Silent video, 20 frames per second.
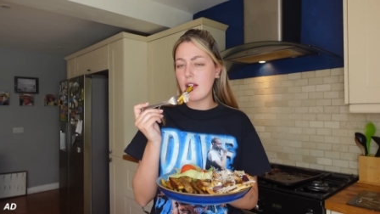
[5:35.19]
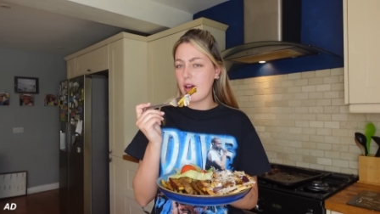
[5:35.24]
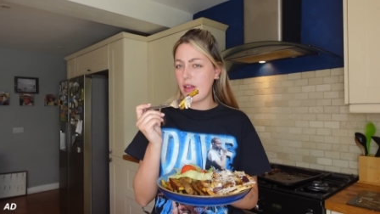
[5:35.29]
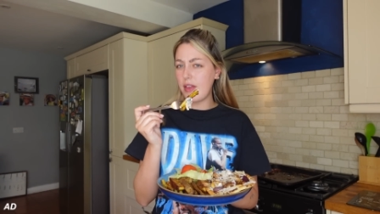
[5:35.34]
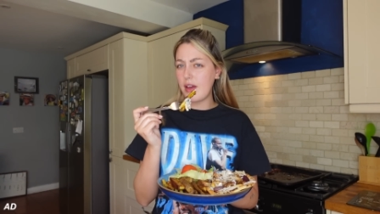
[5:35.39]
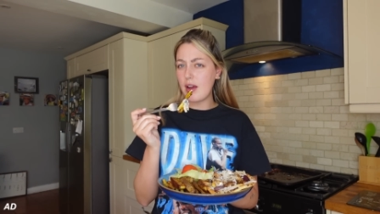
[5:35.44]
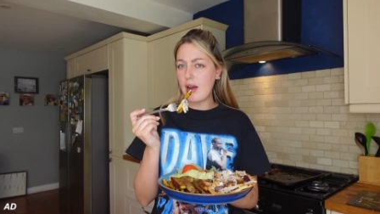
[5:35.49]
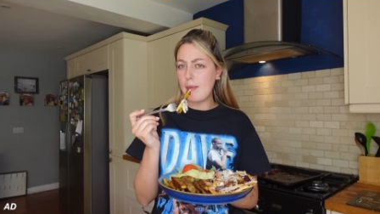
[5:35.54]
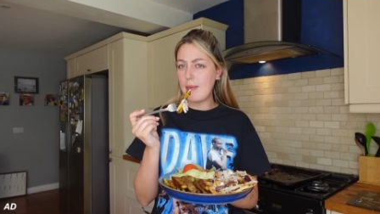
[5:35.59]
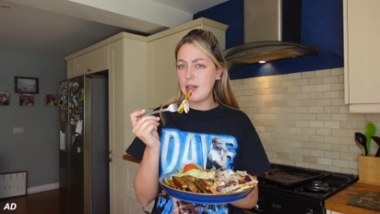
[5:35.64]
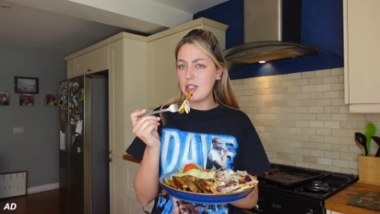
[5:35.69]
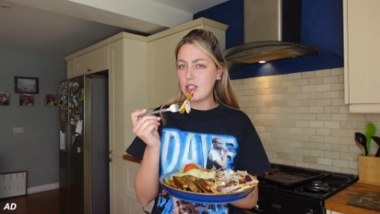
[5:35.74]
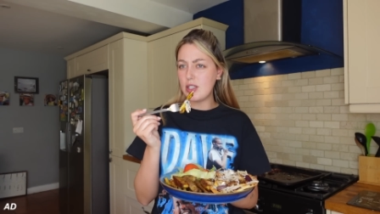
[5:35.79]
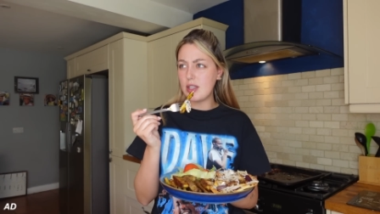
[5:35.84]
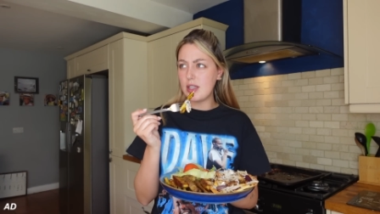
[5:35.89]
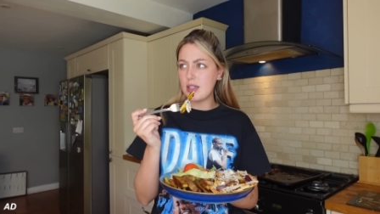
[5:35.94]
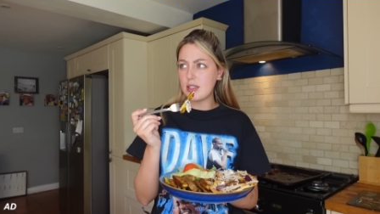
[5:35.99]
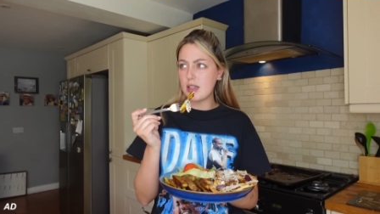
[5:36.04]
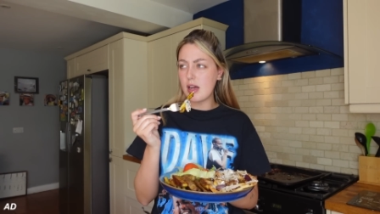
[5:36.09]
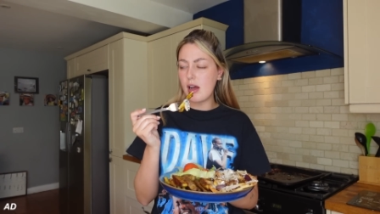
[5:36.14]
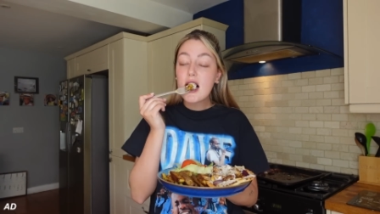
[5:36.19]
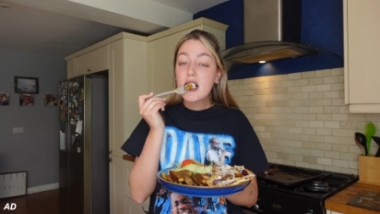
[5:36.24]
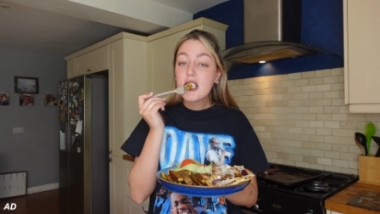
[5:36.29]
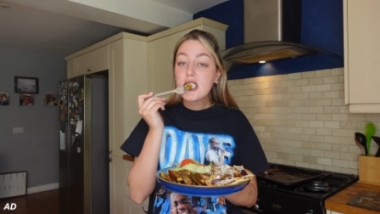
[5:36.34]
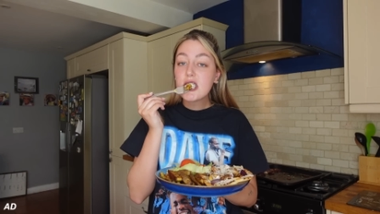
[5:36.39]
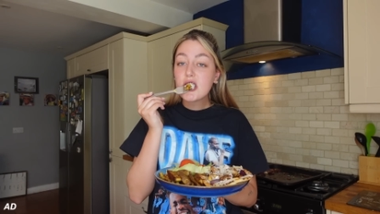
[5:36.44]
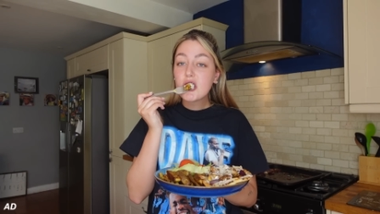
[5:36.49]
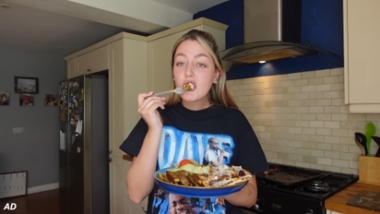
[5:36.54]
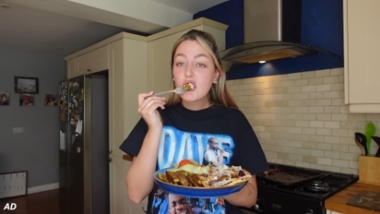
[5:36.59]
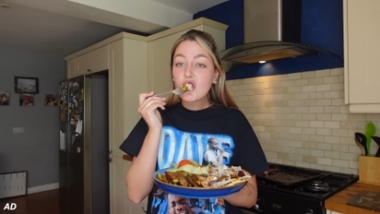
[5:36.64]
I think I mentioned this earlier
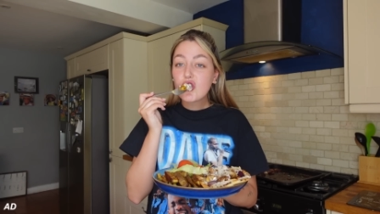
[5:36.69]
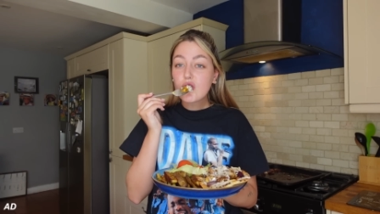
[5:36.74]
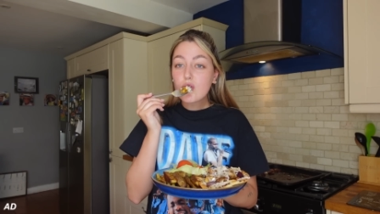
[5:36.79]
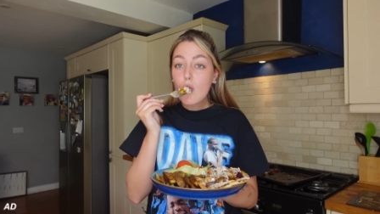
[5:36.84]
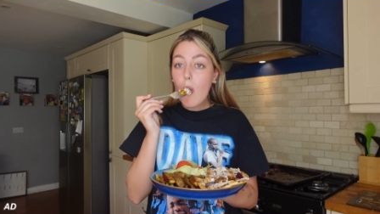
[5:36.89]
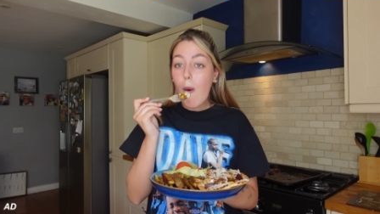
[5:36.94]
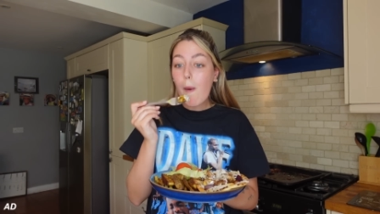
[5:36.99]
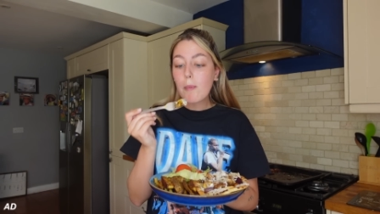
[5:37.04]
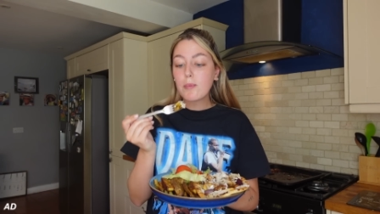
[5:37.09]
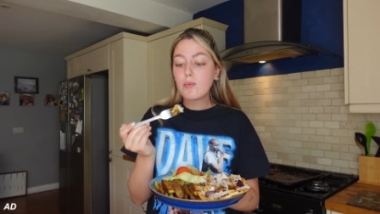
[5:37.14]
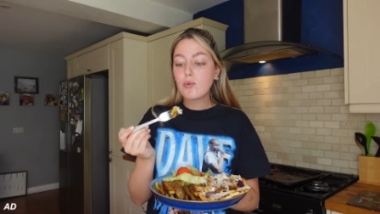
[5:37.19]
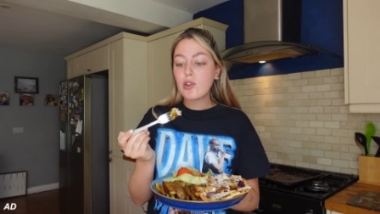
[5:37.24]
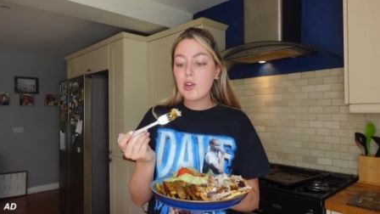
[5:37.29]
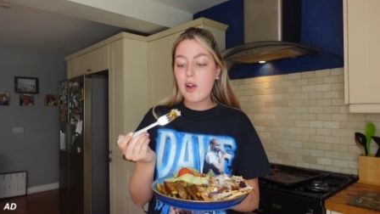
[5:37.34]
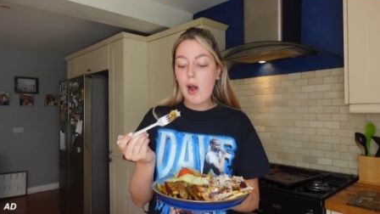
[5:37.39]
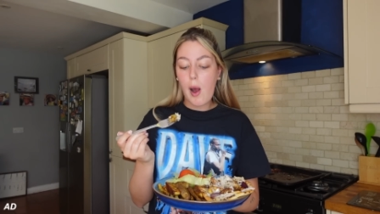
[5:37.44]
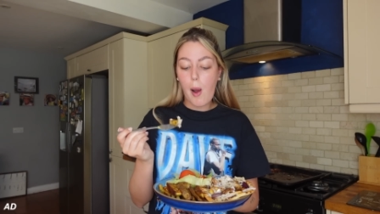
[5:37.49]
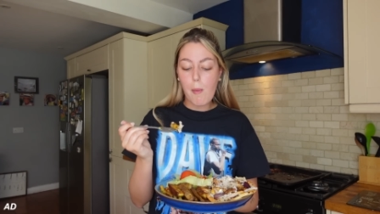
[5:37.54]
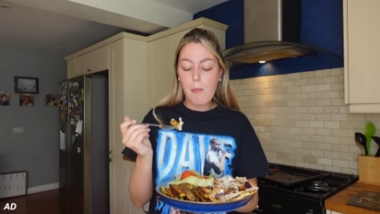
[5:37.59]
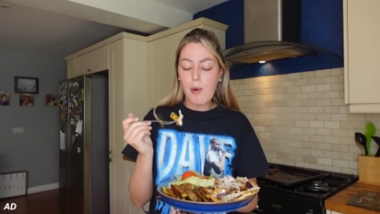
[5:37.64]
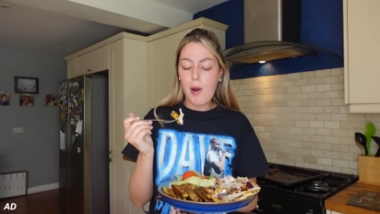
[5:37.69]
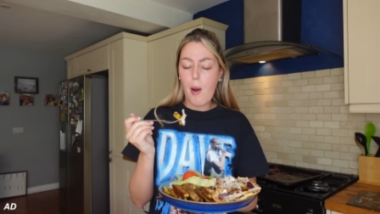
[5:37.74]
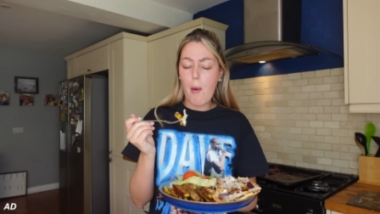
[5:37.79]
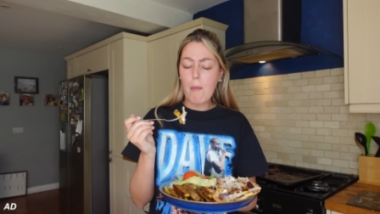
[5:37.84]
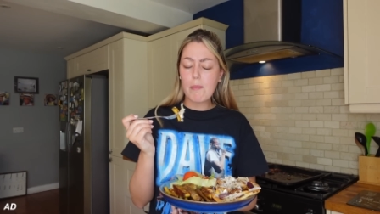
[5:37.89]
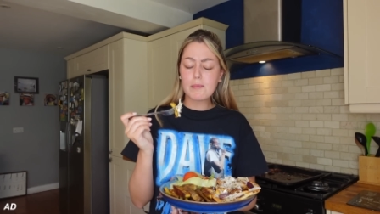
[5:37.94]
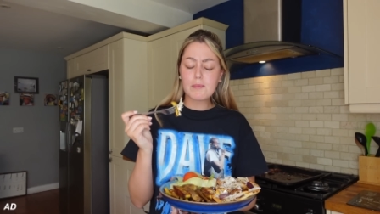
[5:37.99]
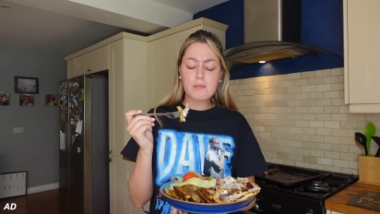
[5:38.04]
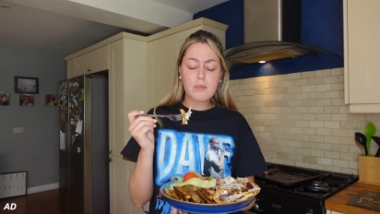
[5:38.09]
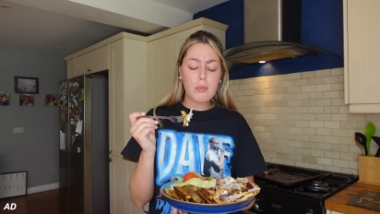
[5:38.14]
tonight,
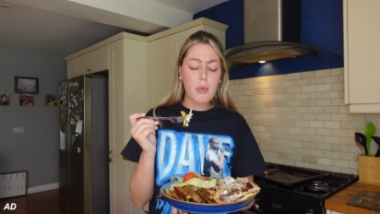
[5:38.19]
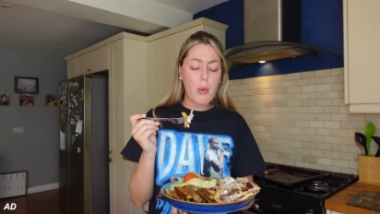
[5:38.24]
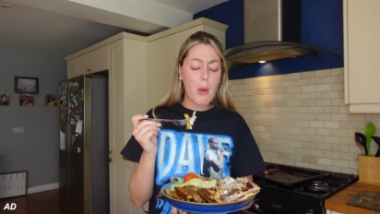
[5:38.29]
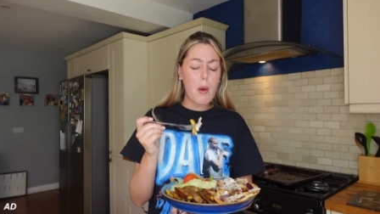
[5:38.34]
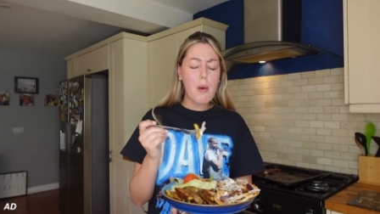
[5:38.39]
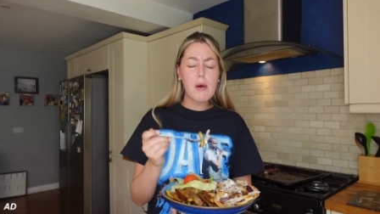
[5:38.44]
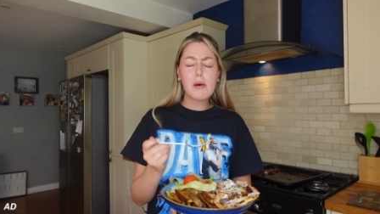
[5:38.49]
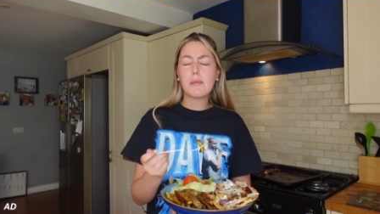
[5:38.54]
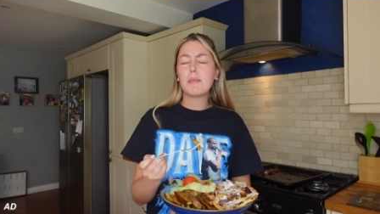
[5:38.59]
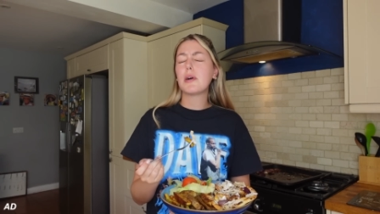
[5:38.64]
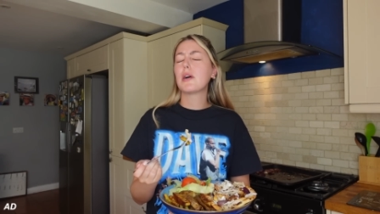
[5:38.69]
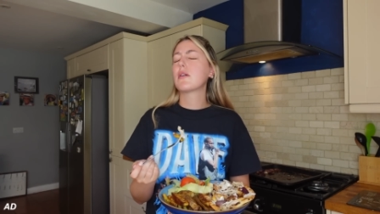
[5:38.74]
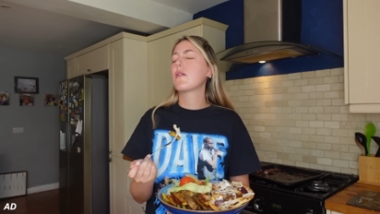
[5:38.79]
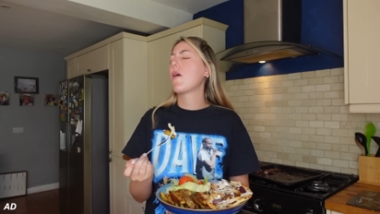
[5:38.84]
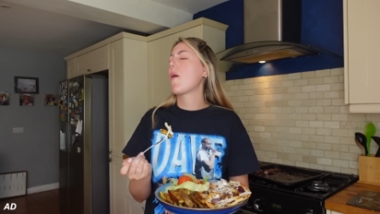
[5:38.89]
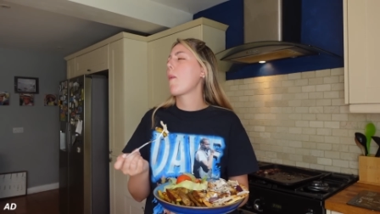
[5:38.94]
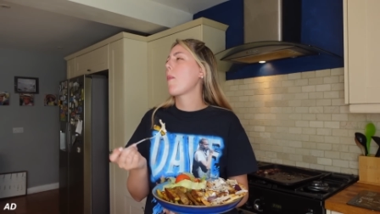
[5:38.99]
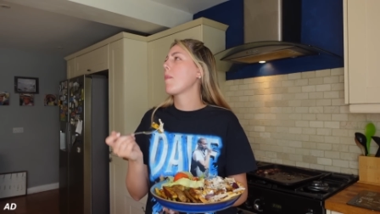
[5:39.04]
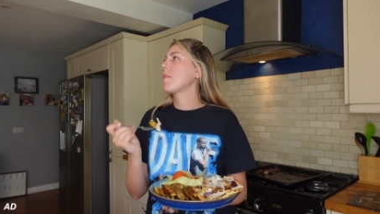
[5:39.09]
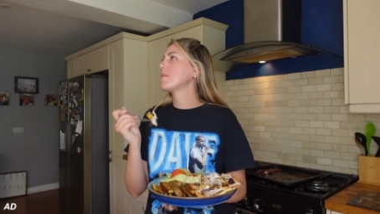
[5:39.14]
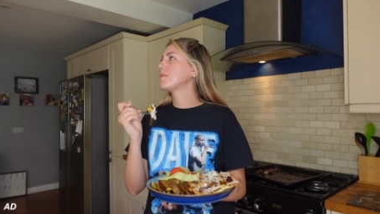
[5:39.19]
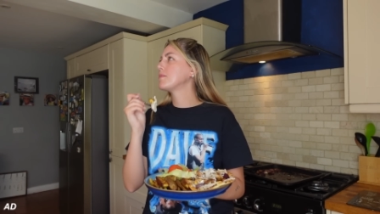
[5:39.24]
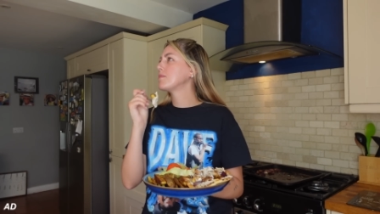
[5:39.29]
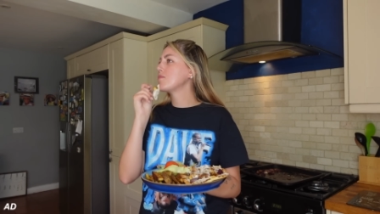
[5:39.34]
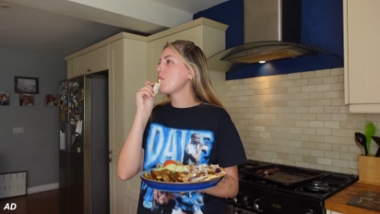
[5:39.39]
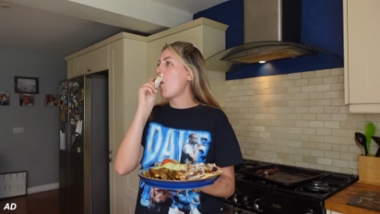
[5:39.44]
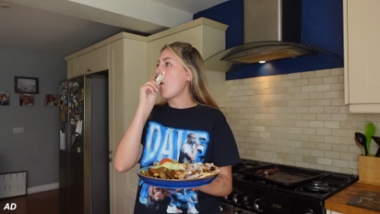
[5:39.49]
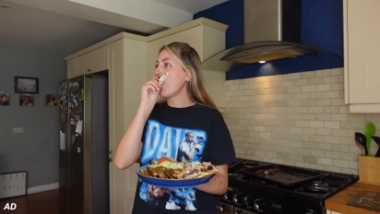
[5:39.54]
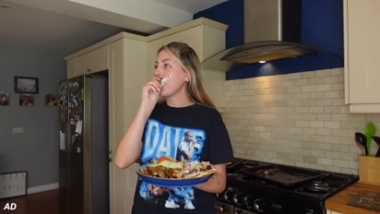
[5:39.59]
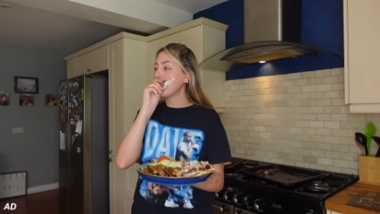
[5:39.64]
but oh
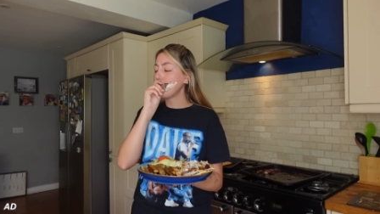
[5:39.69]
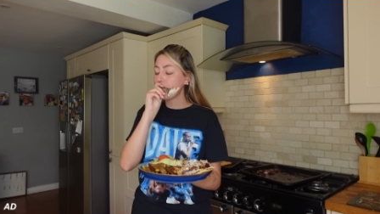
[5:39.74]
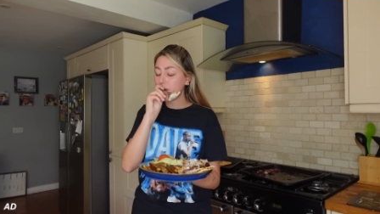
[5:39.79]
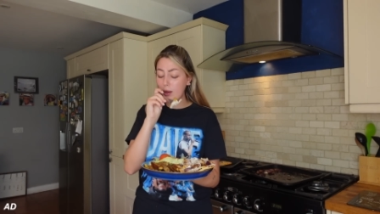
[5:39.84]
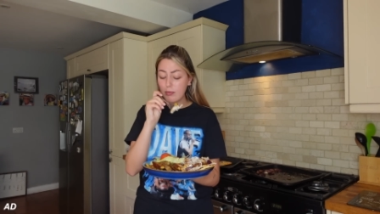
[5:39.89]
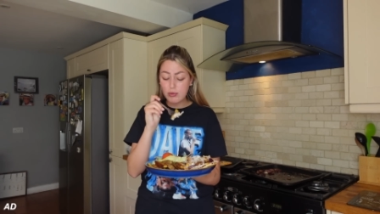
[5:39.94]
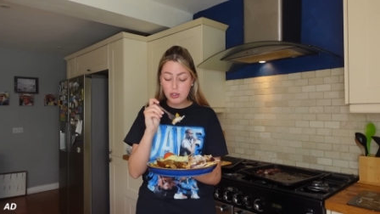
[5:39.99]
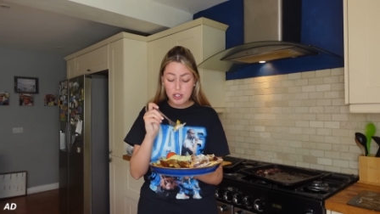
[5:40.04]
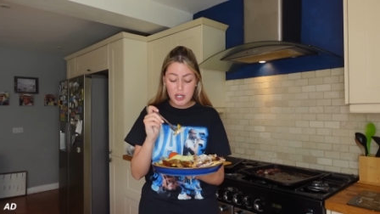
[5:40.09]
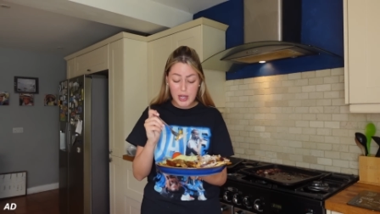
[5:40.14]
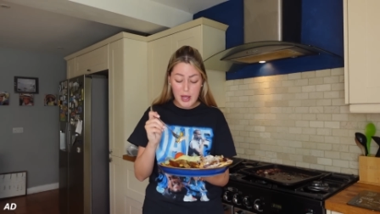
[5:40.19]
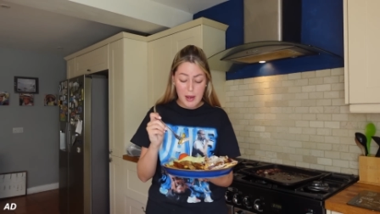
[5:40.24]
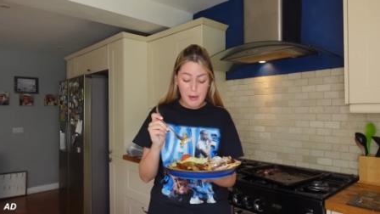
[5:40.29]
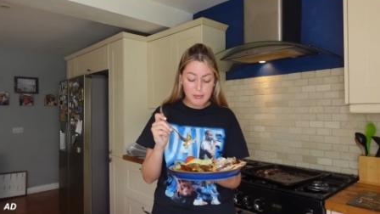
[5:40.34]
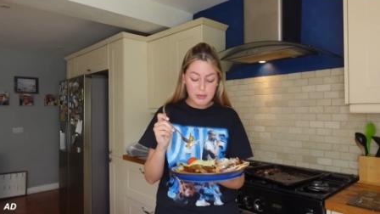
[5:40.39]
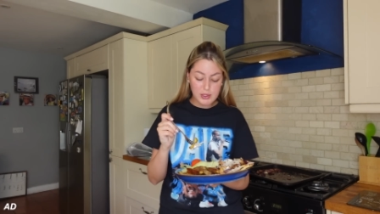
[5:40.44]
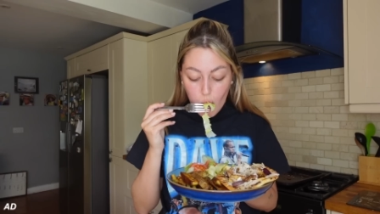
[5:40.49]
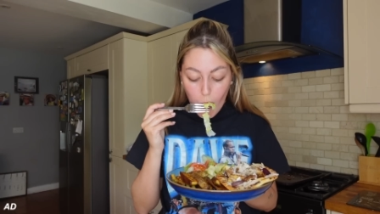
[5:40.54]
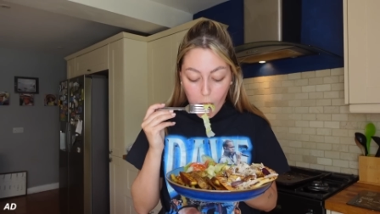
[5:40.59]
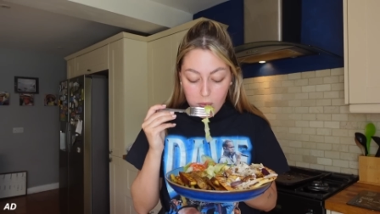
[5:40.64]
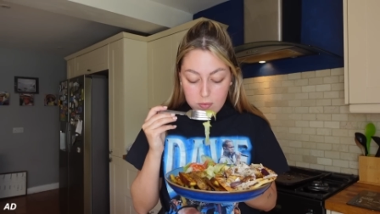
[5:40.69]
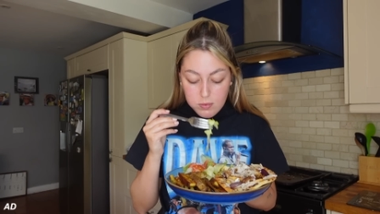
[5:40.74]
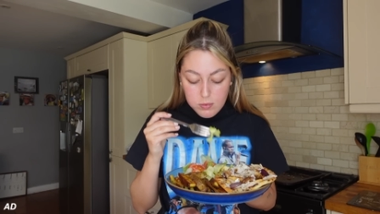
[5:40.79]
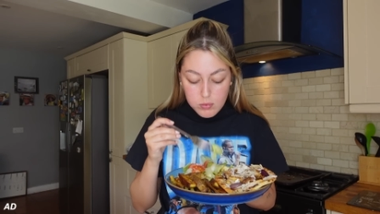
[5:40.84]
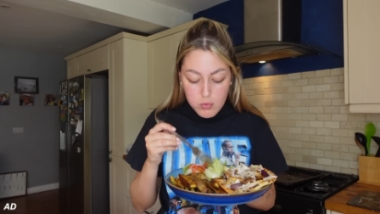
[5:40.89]
my god. Them chips.